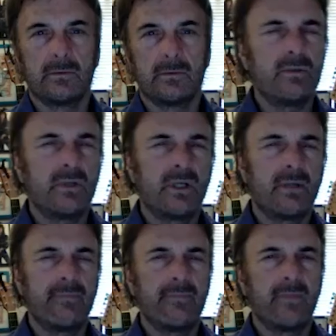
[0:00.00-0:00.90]
try
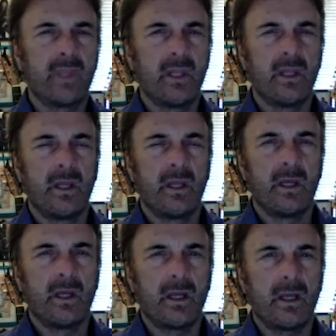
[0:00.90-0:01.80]
to,
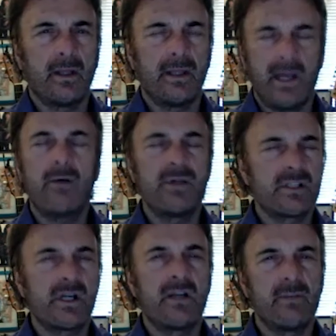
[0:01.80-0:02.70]
yeah, I always try to
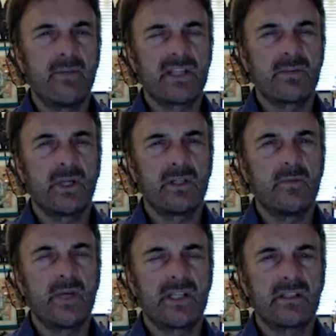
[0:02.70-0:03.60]
have the best when I do my
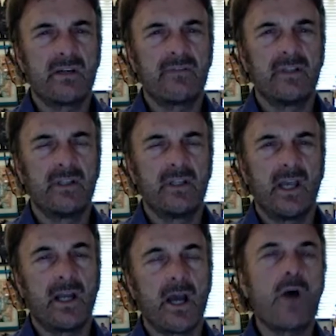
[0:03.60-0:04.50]
stuff.
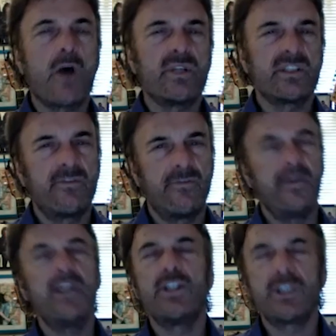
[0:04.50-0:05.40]
And I always
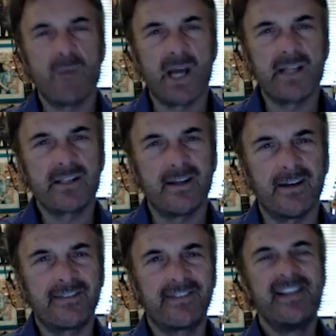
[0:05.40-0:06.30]
finish my stuff.
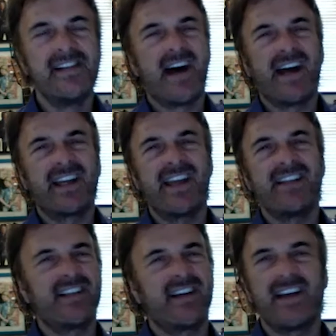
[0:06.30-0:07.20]
I can't
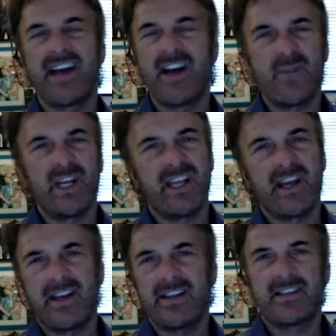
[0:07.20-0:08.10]
tell you how many
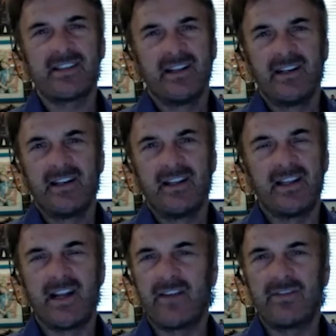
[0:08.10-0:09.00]
guys that
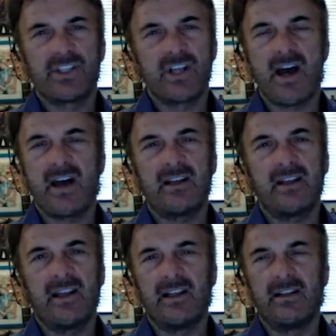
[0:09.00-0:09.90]
I've shot,
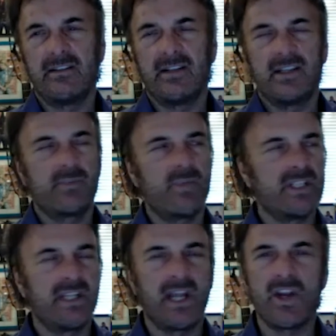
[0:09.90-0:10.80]
and it's been
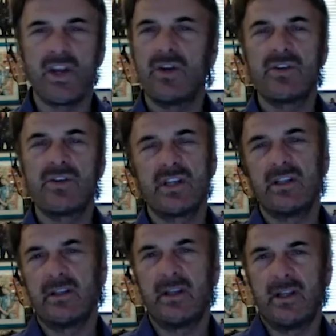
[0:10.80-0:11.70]
10 years and
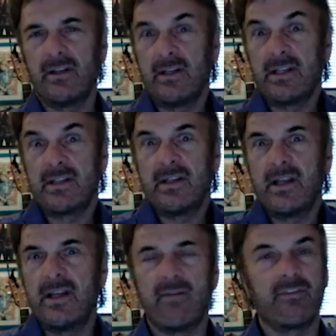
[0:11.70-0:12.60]
they
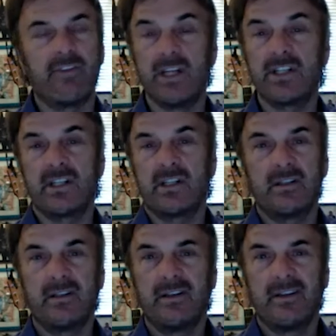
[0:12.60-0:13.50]
never finished it.
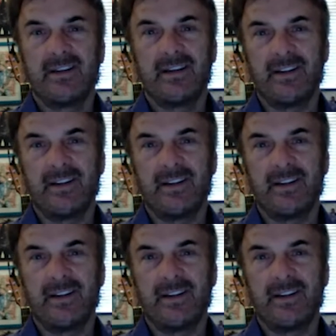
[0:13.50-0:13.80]
You know,